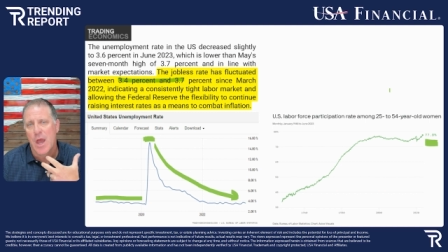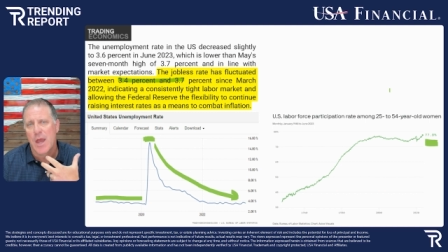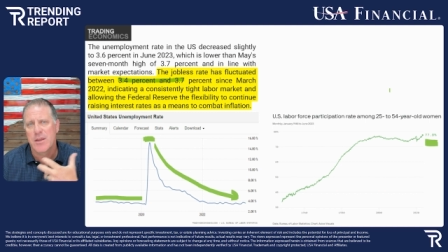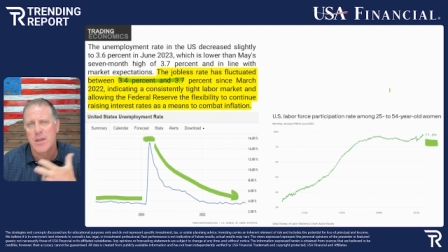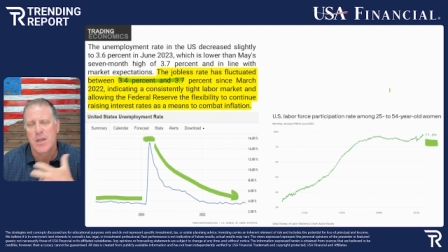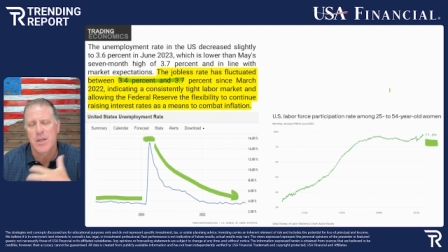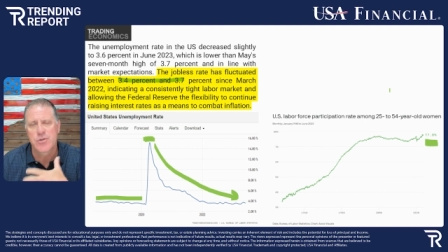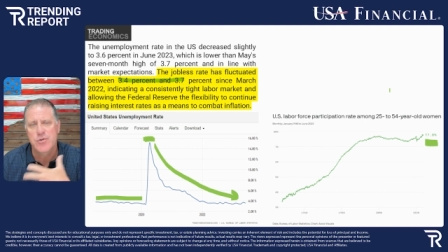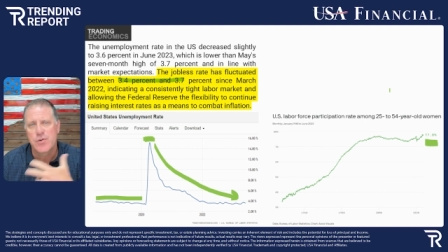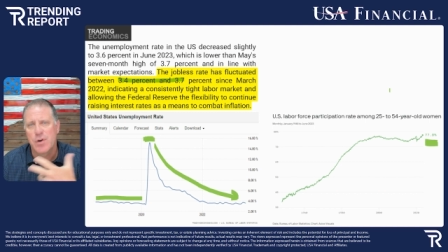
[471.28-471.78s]
I
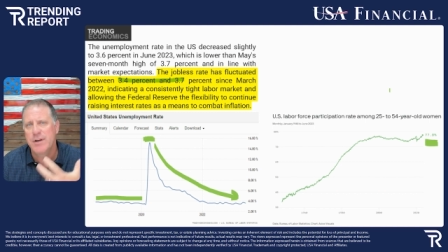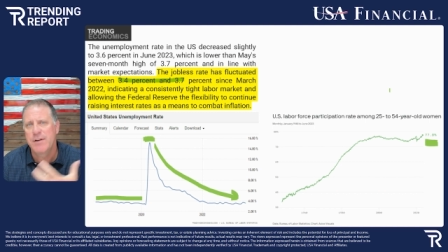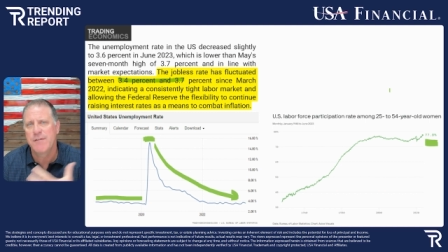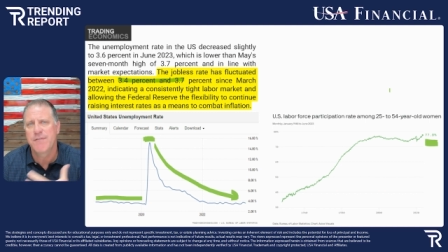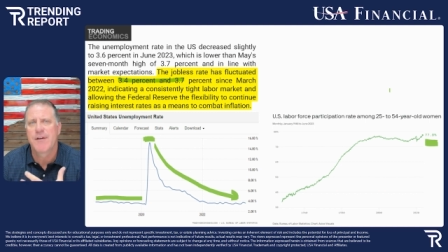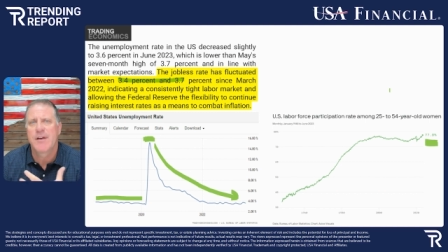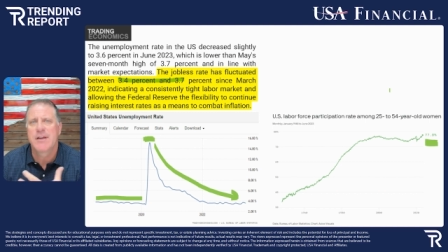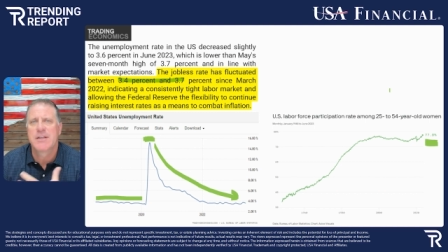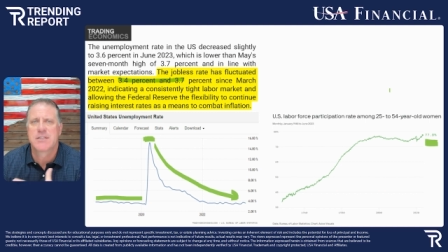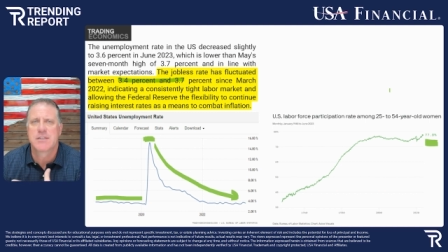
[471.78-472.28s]
tried to
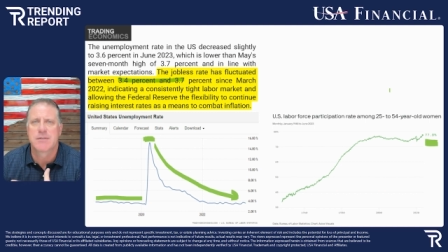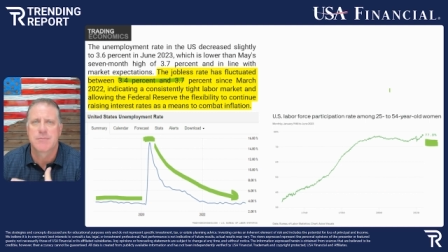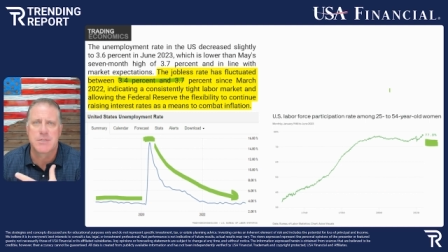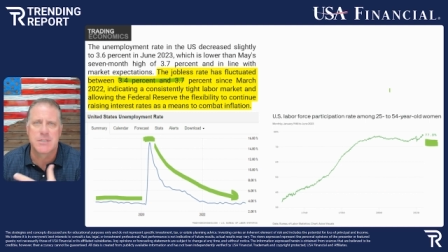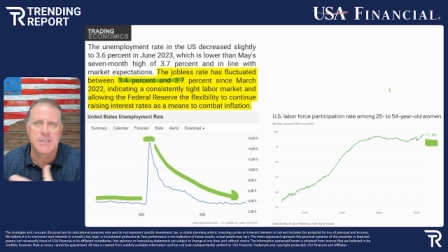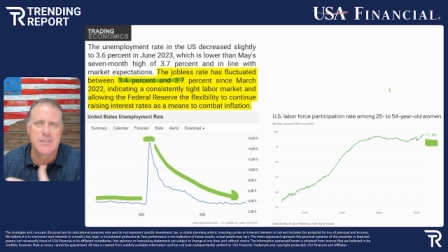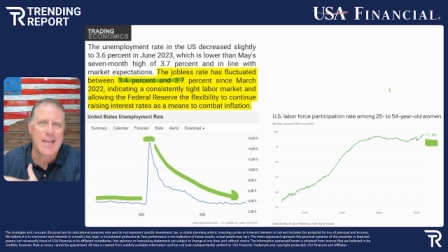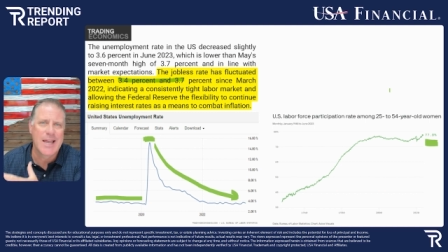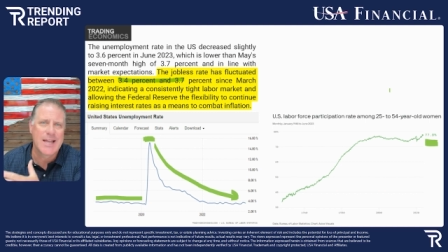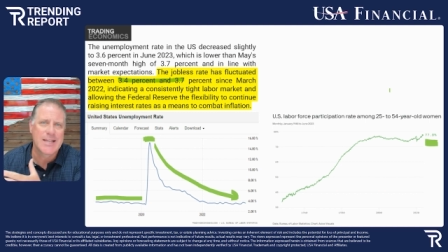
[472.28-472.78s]
find some
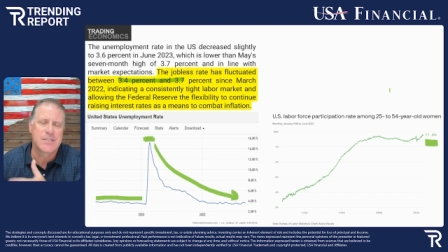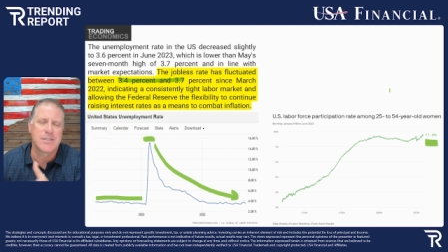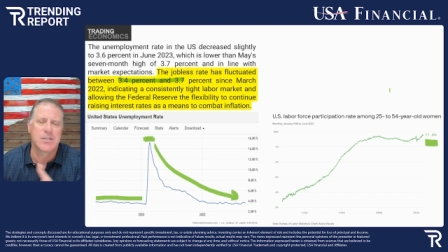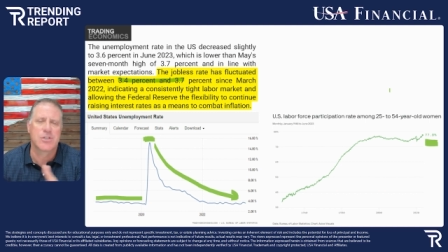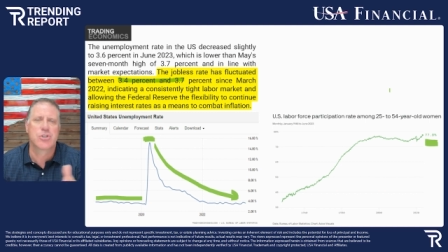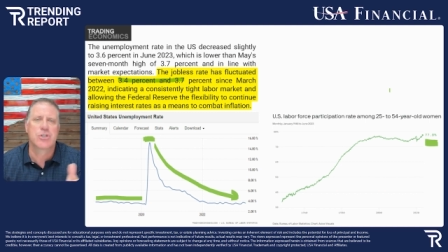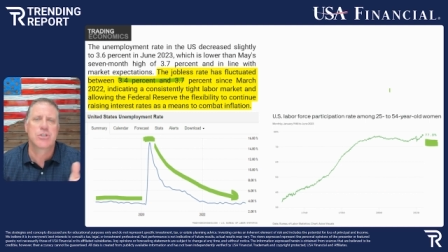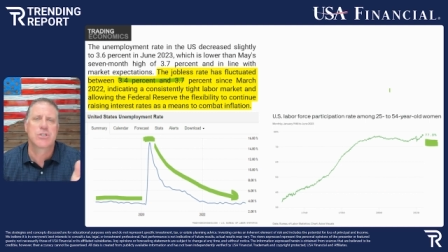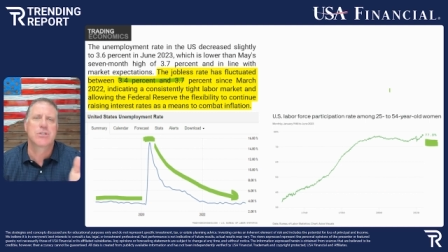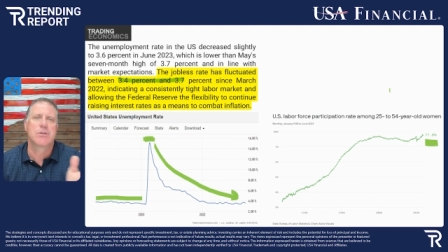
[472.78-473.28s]
stats
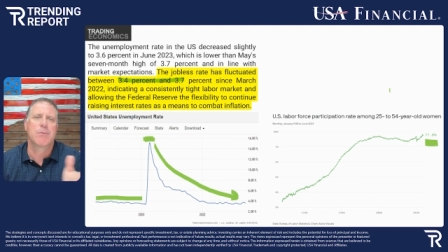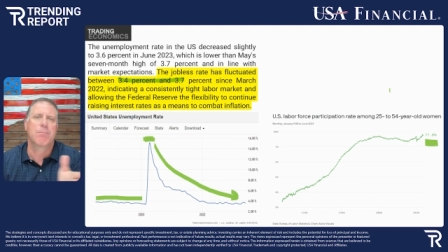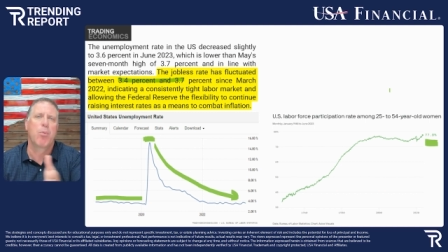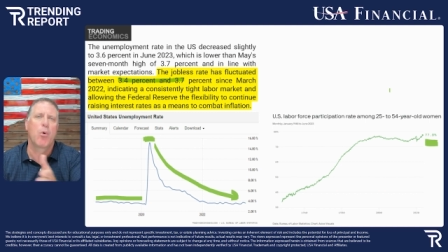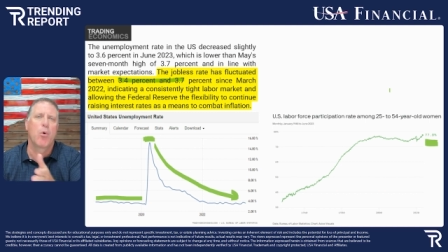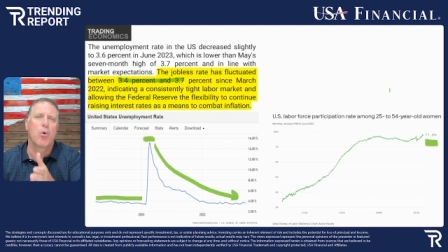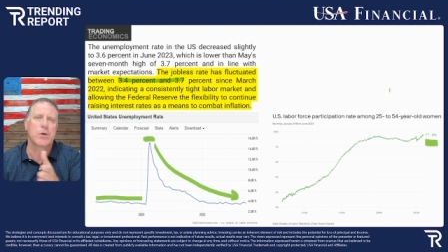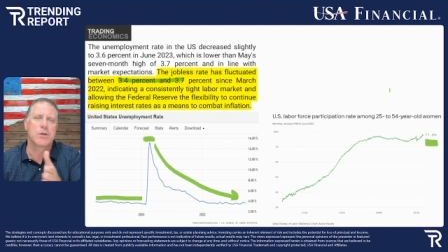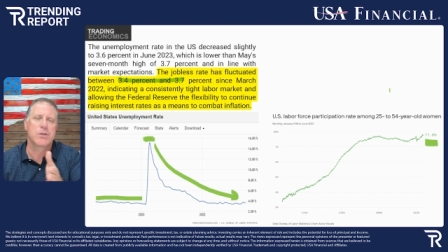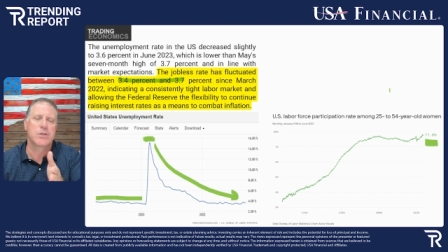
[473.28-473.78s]
that just
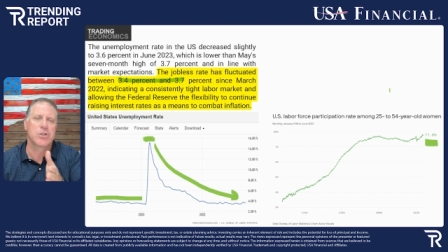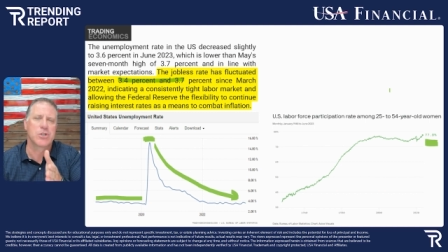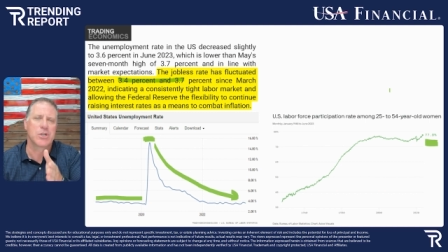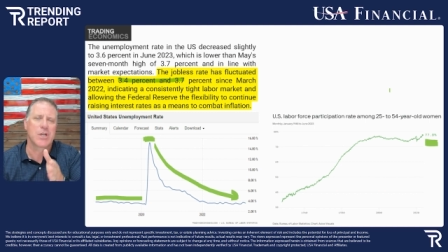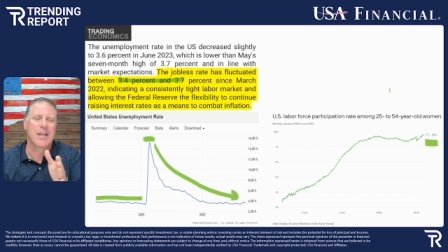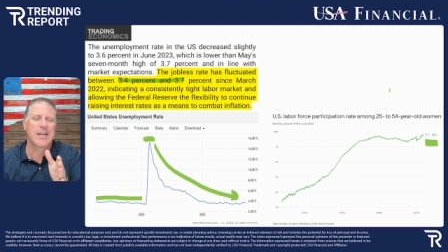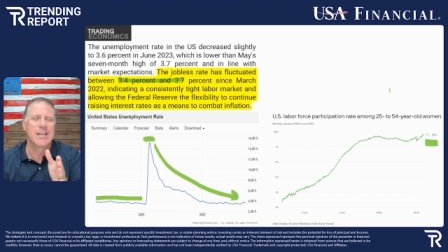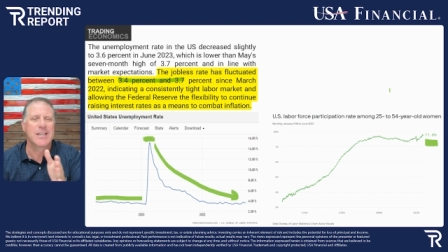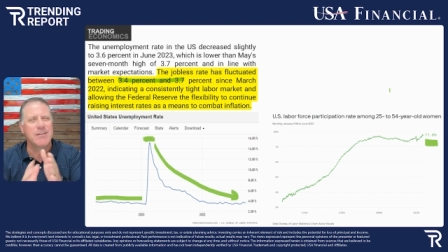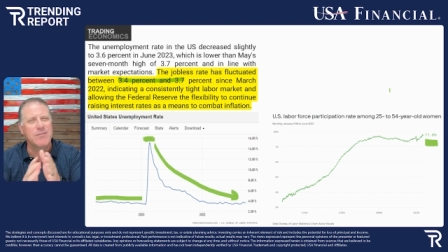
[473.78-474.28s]
support to
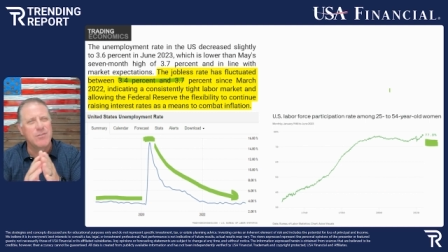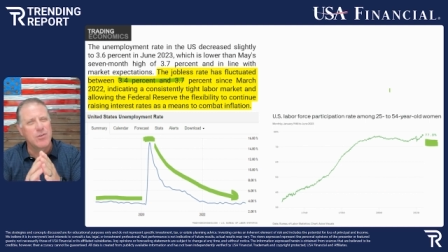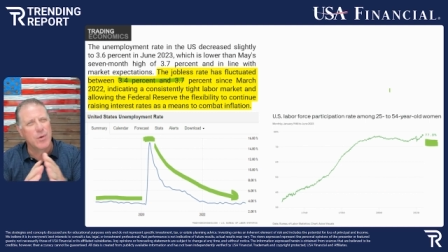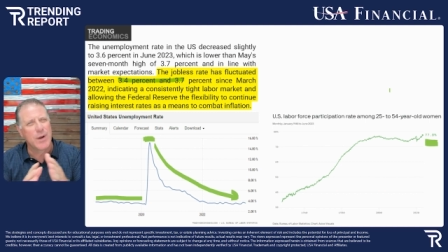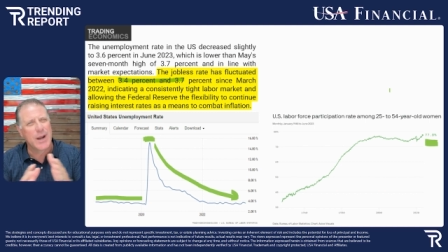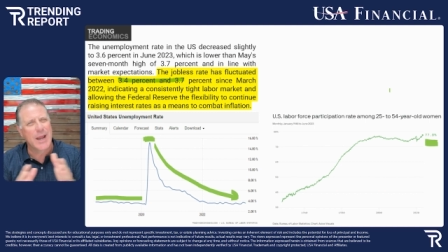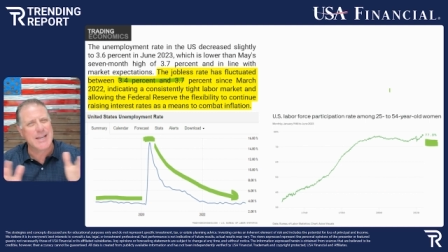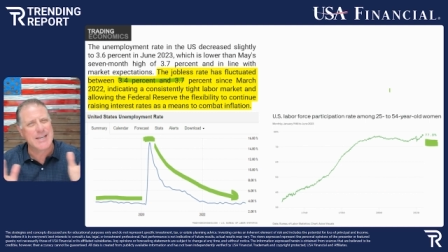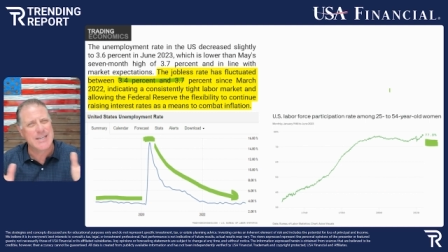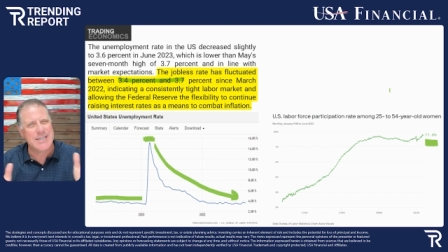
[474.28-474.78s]
kind of give you
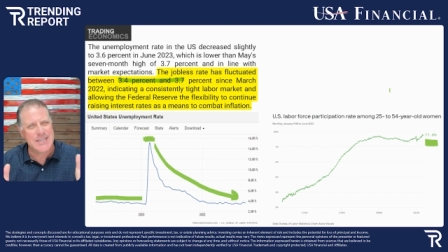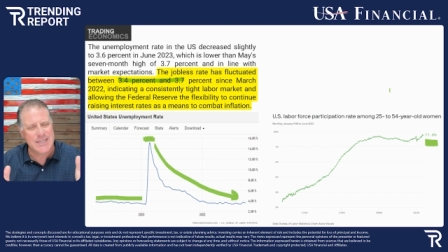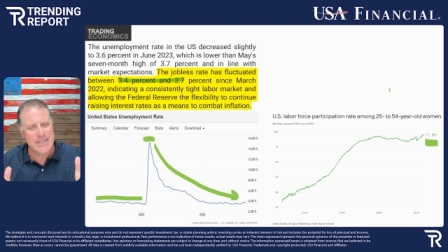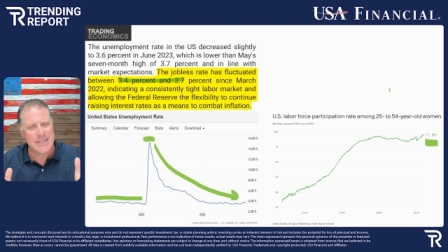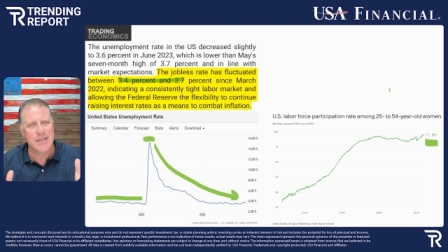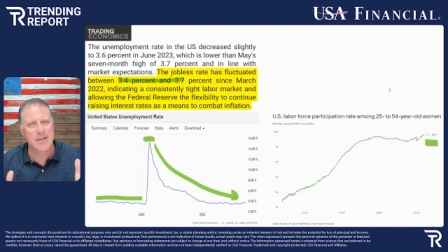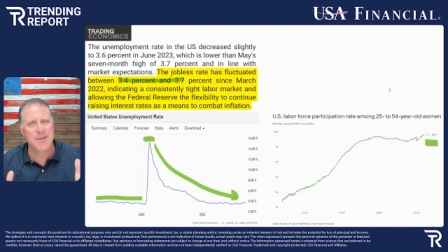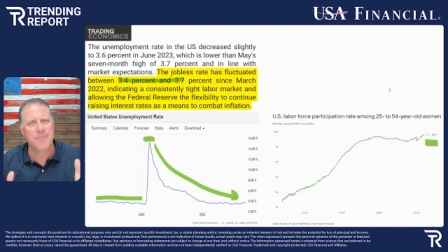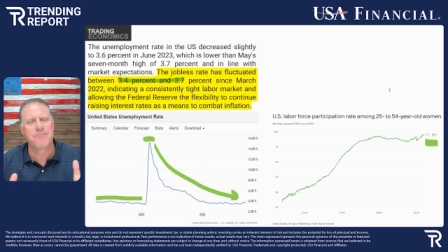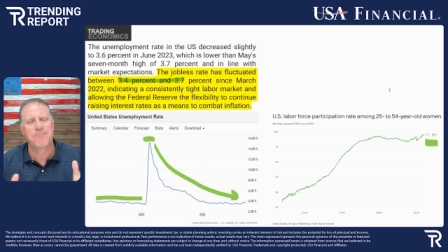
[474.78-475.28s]
an
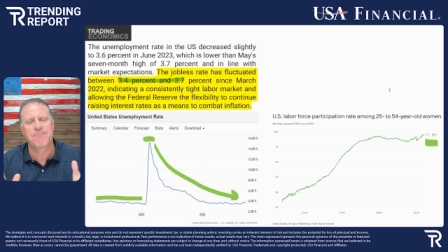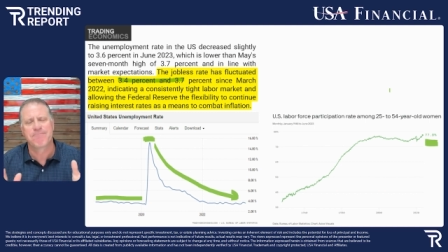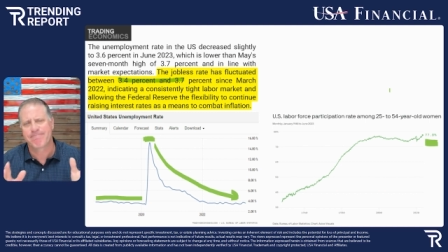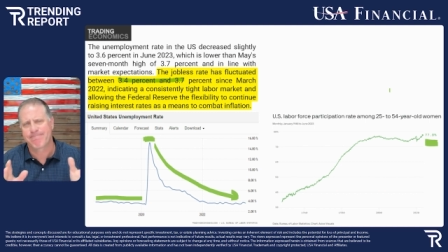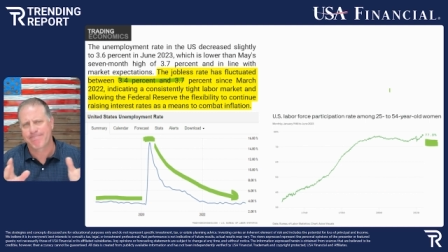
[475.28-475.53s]
idea